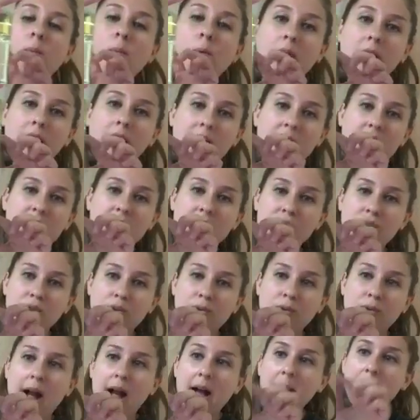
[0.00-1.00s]
one of the
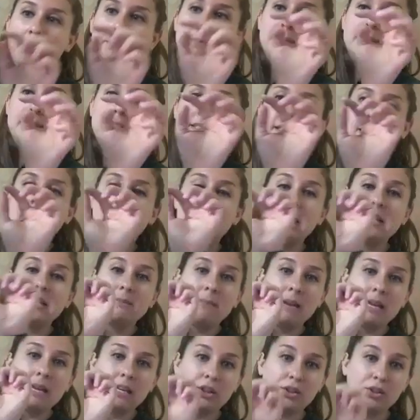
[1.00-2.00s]
drops has
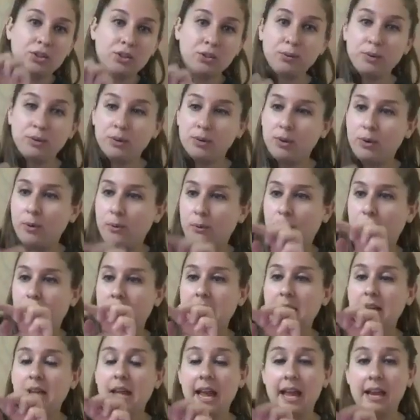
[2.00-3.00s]
made it through the
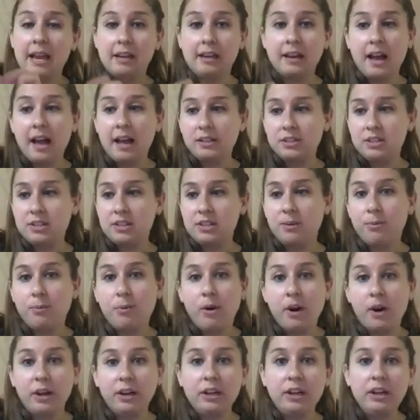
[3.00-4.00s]
oil and got to the
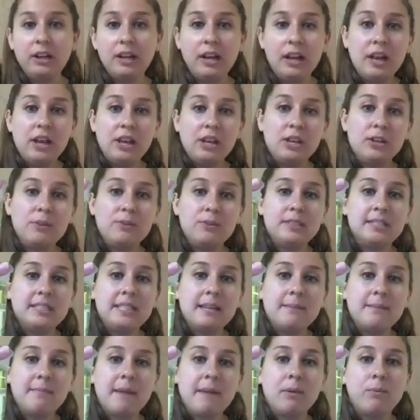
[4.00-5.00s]
water, you
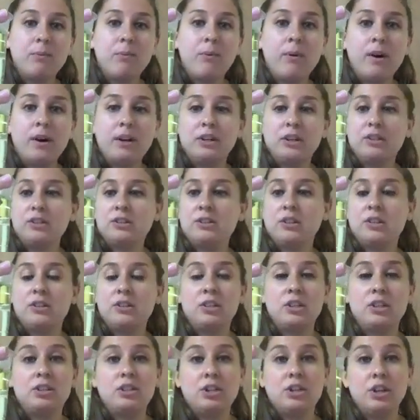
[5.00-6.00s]
see my water start
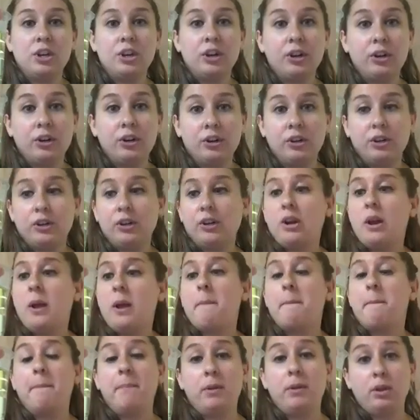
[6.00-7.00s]
to turn
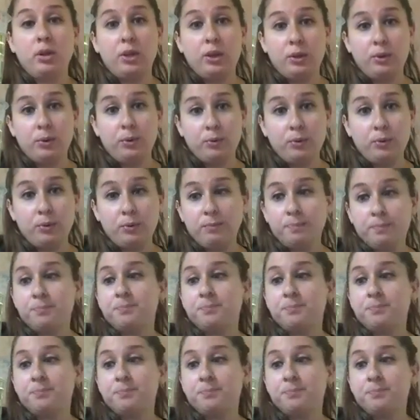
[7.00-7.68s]
blue.